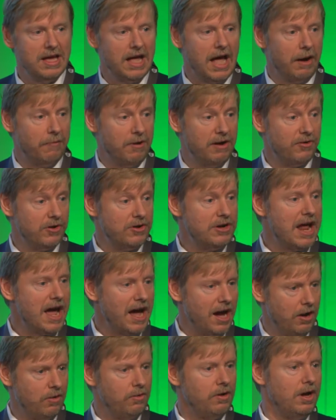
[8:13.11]
However,
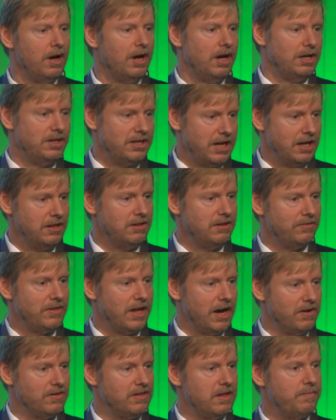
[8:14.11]
now tens of
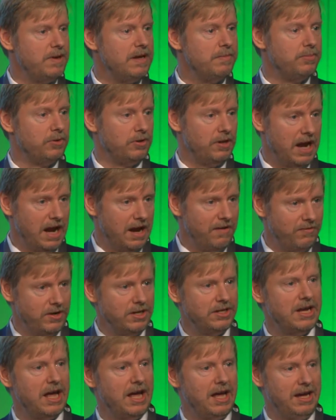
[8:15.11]
thousands of people every
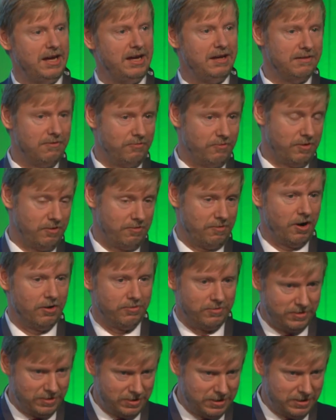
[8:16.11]
day, or